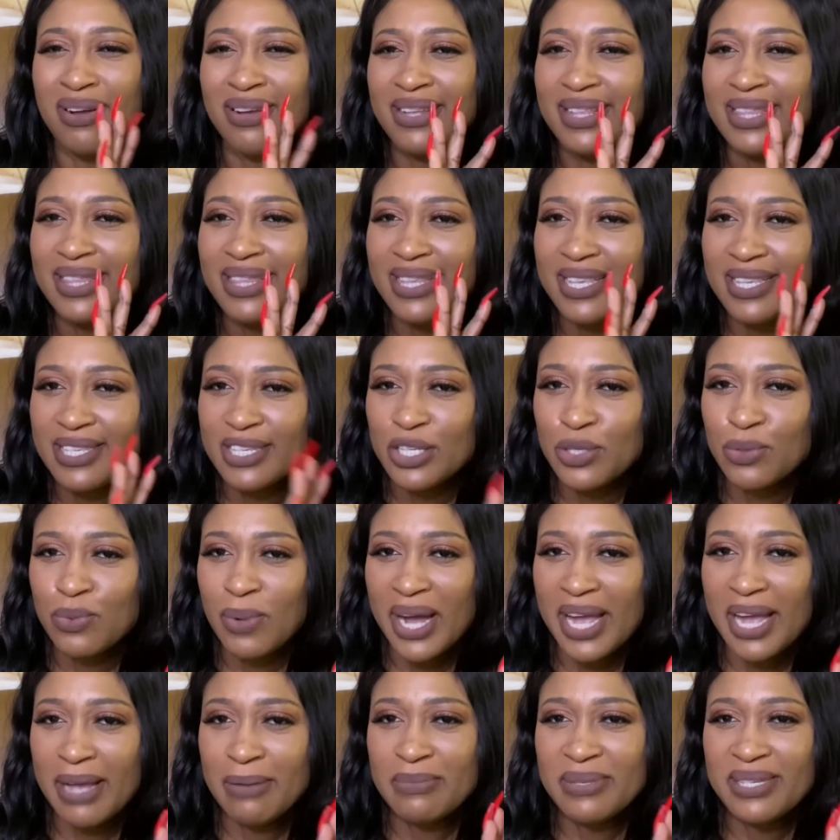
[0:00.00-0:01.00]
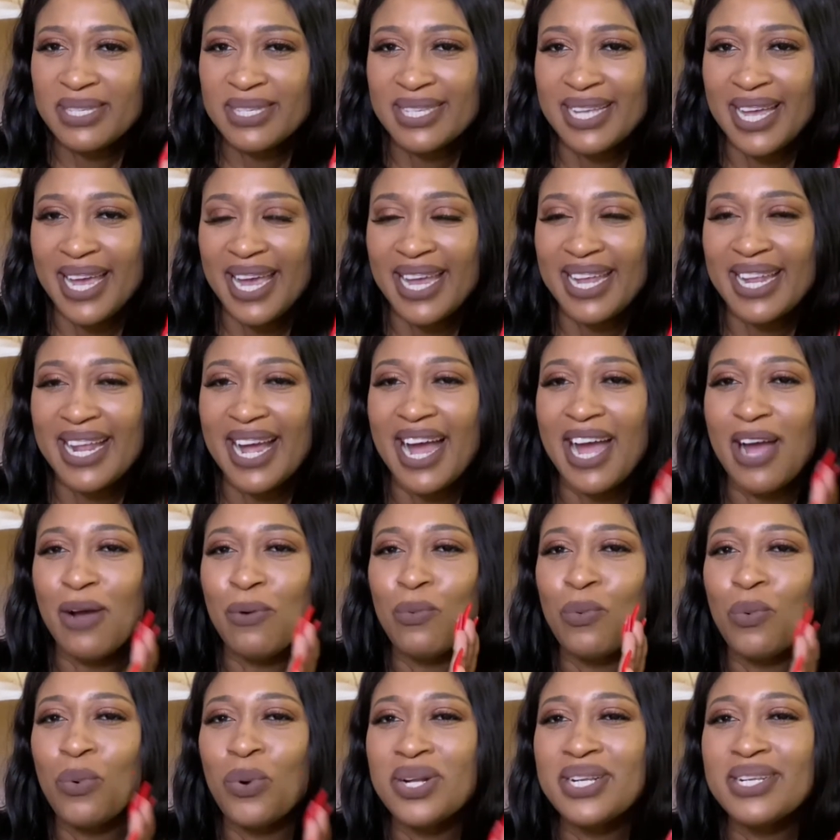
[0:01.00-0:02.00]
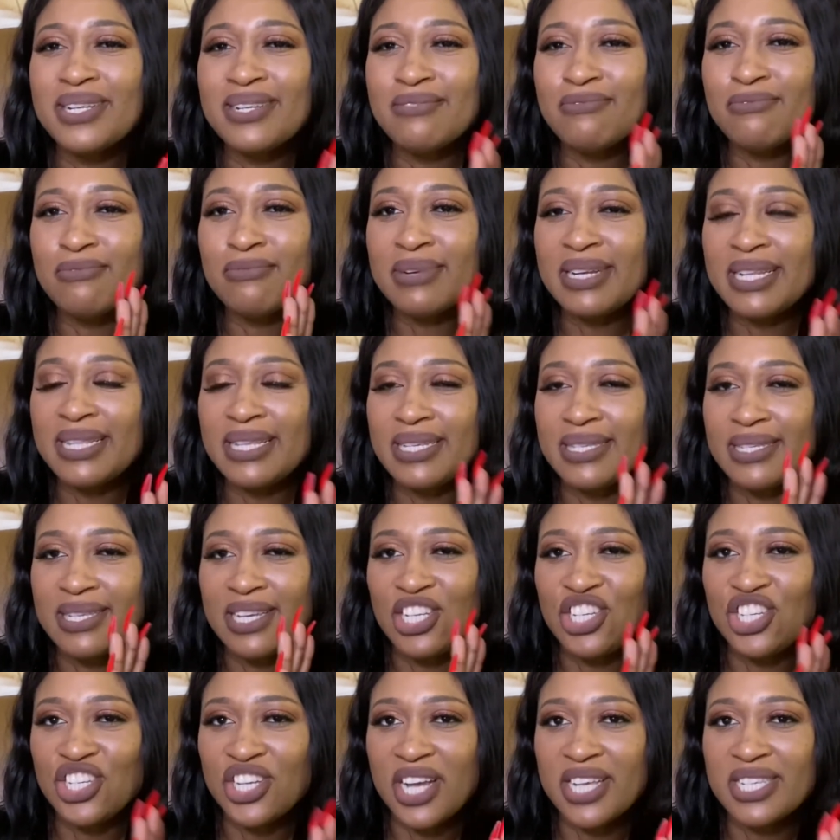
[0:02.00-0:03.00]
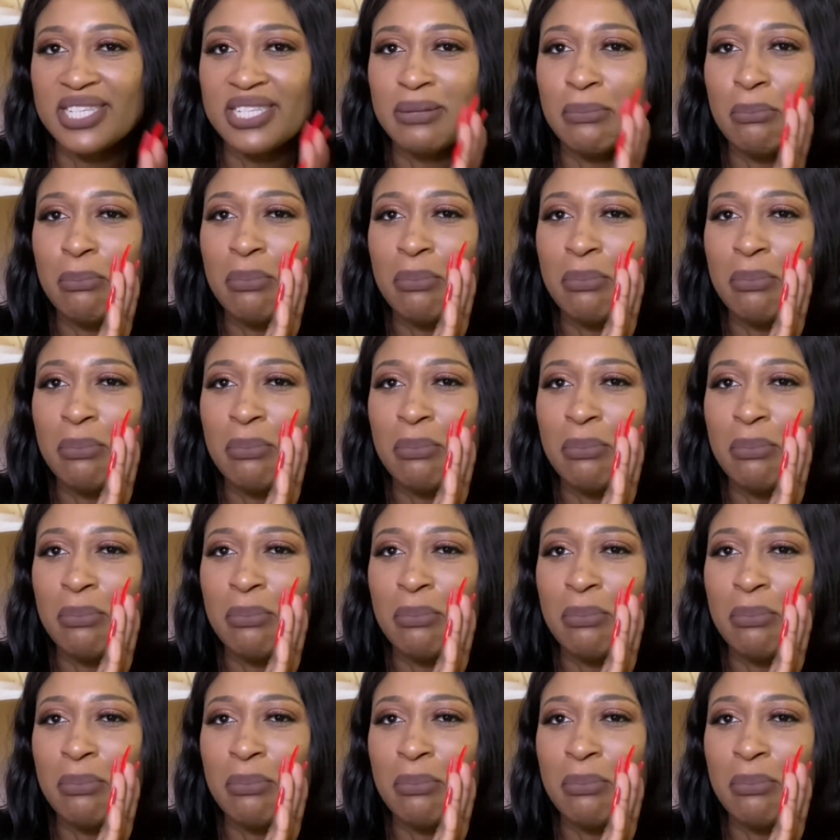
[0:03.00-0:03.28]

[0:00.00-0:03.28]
this is why I'm saying I wouldn't really suggest